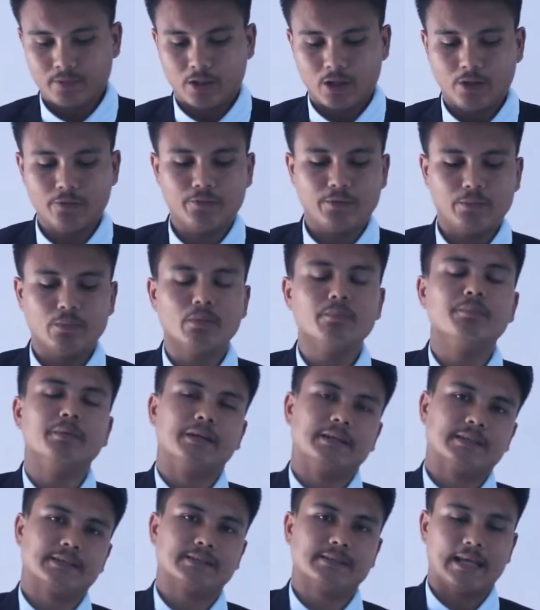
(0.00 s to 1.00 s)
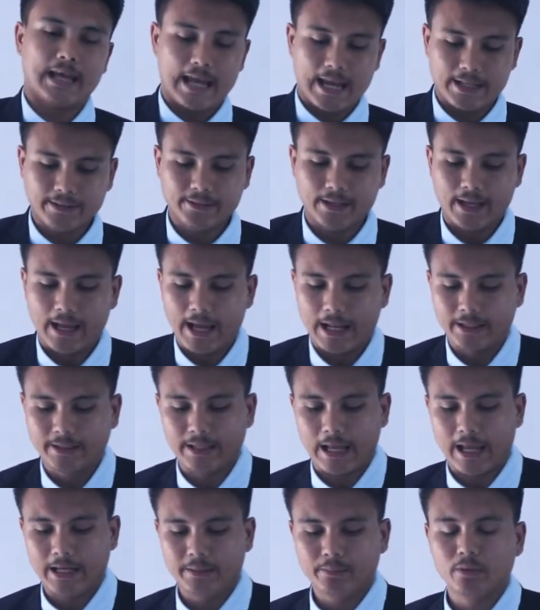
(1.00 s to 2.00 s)
of human beings and, and
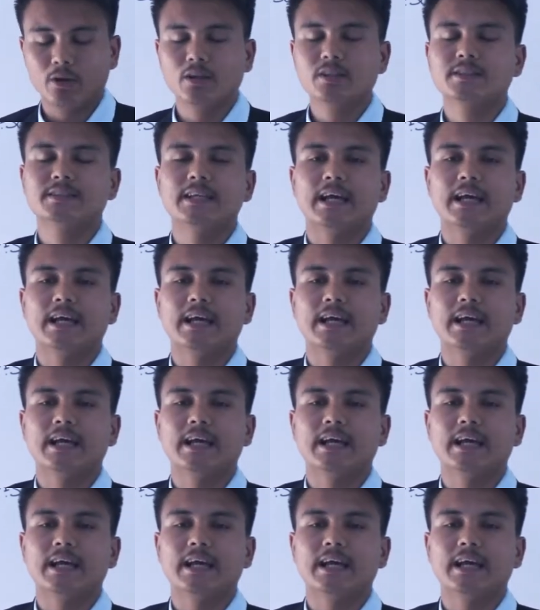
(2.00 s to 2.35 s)
animals